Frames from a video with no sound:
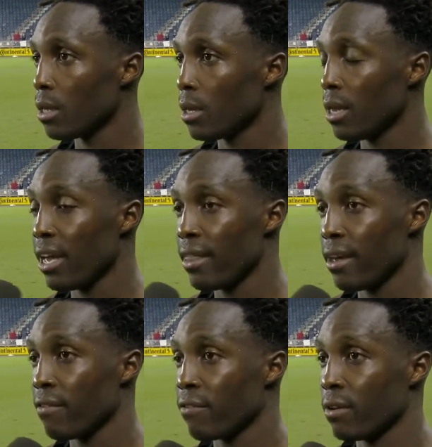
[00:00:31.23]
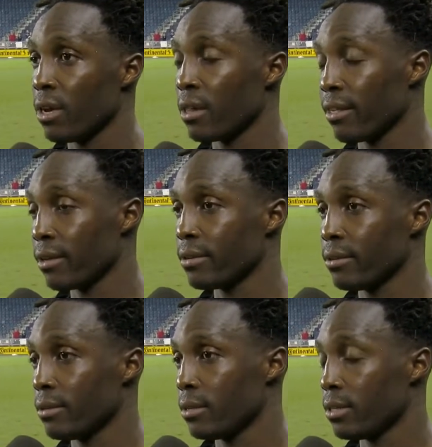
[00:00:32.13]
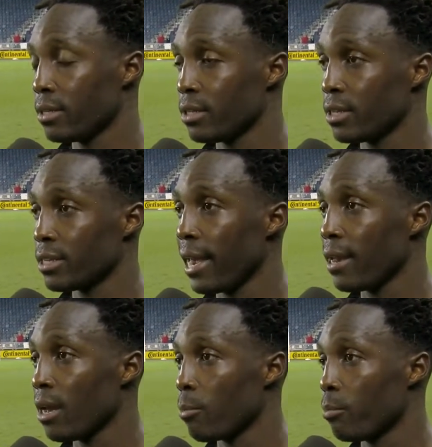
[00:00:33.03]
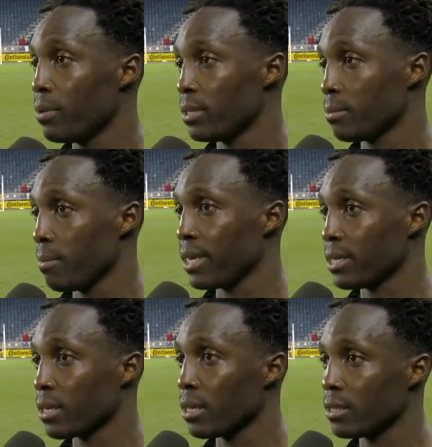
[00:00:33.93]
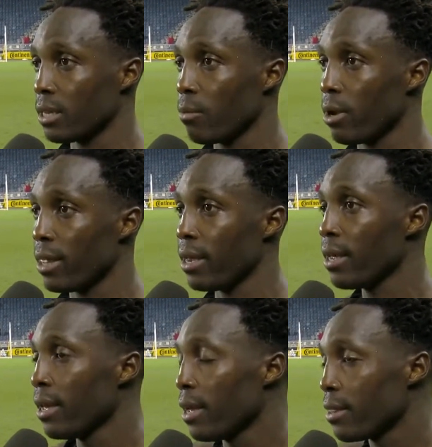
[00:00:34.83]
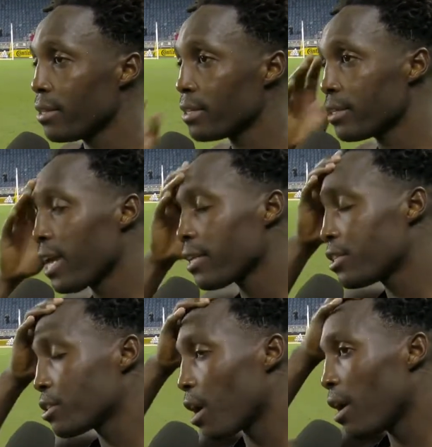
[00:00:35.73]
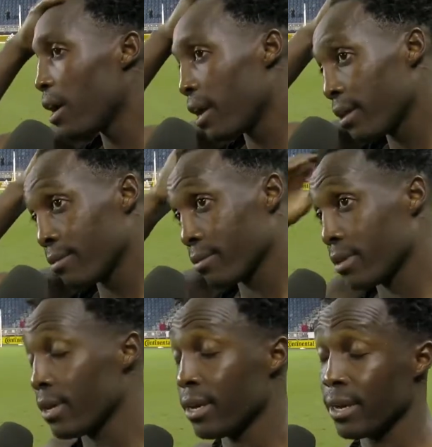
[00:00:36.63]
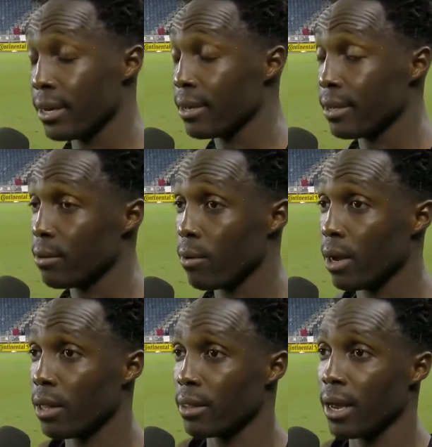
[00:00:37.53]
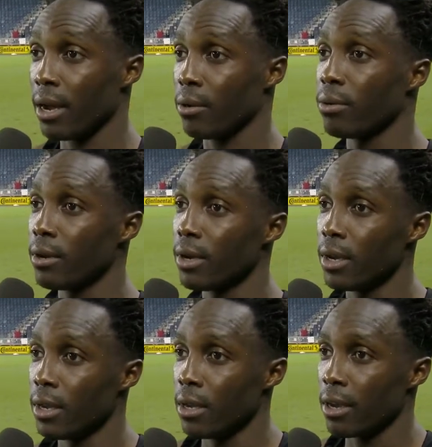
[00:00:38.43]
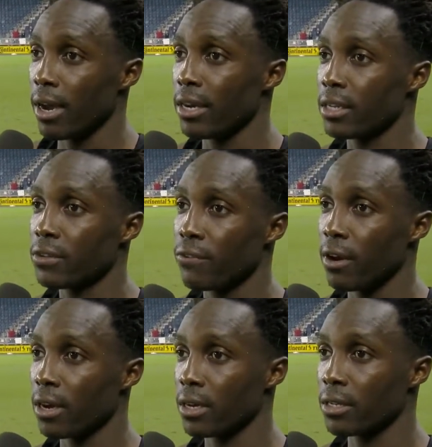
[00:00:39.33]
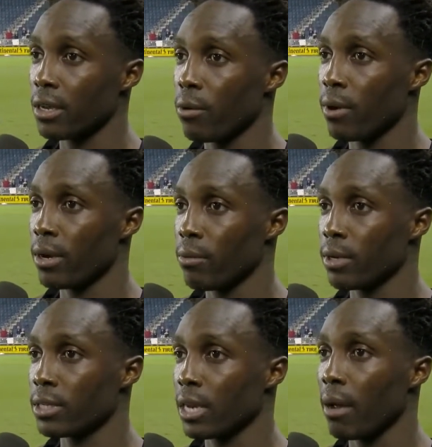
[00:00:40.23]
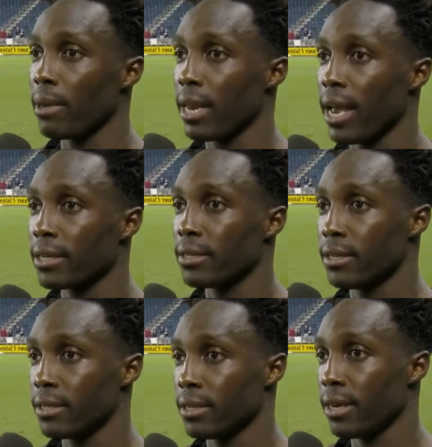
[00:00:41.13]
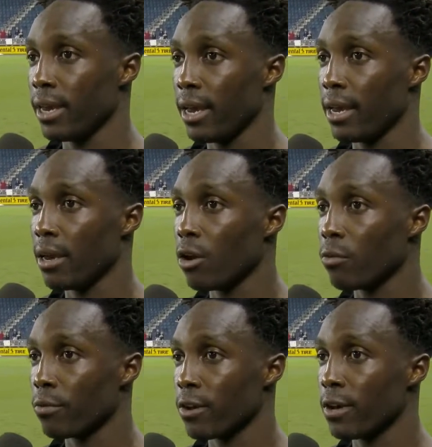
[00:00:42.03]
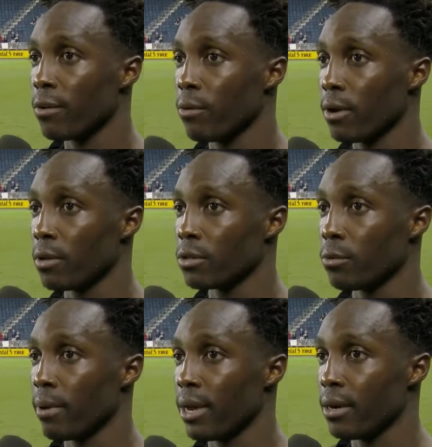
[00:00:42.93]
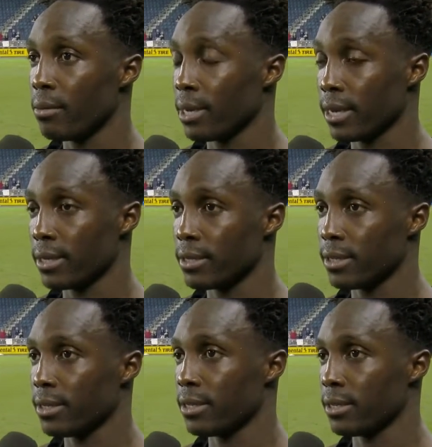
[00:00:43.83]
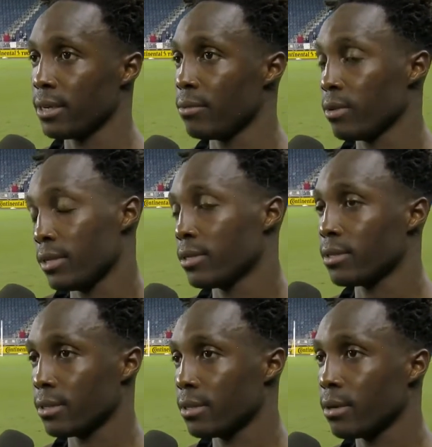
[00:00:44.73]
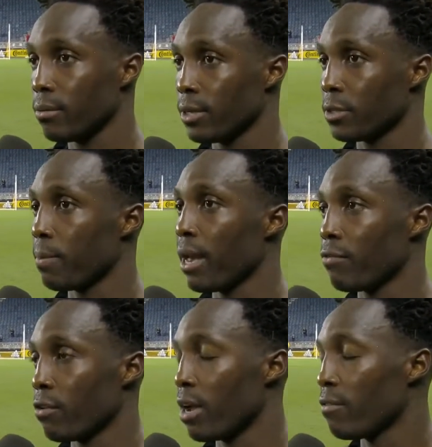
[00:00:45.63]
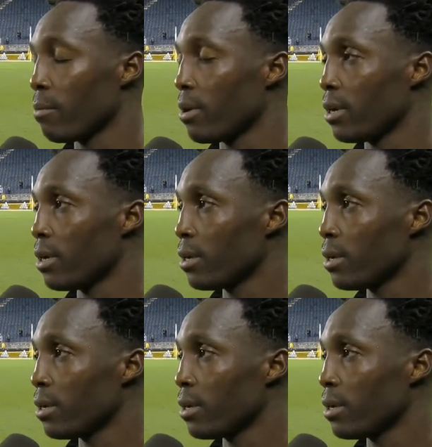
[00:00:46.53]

Yeah, definitely. I think this is just hand up basically the same way that started. Now we got to just focus on what's coming next season, and hopefully we will do better, because this season was bad for everybody.